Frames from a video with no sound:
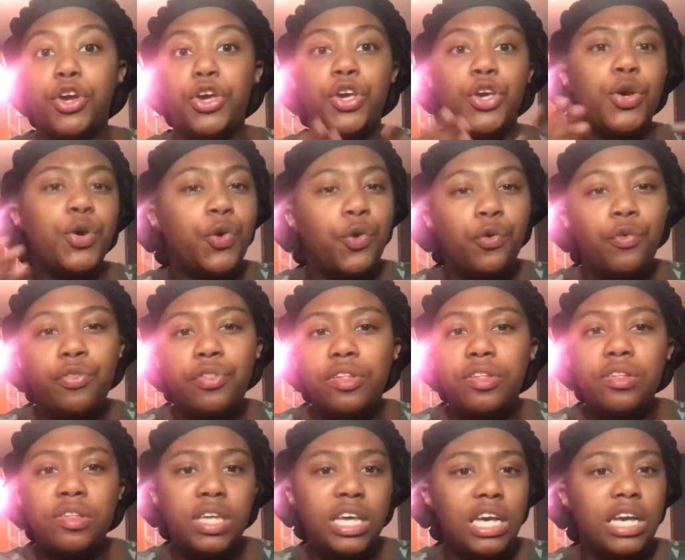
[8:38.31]
youth,
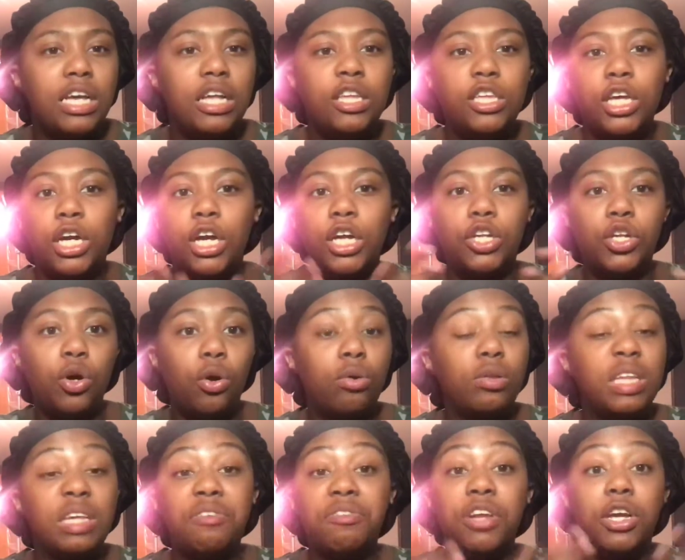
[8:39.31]
teens, and adults,
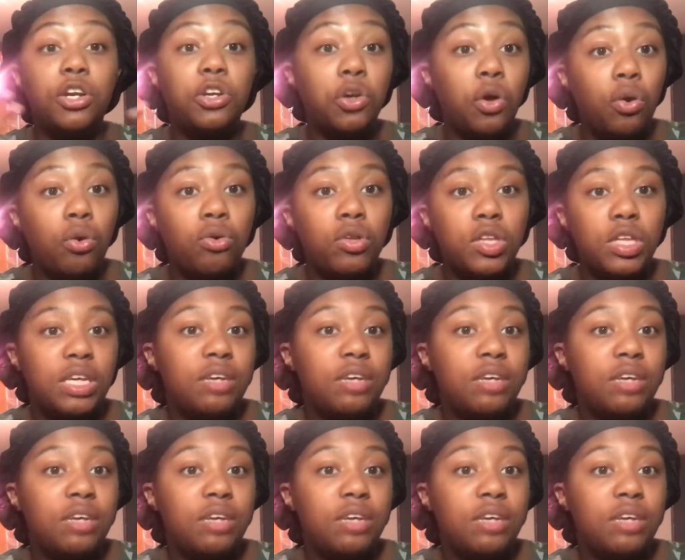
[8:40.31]
even adults,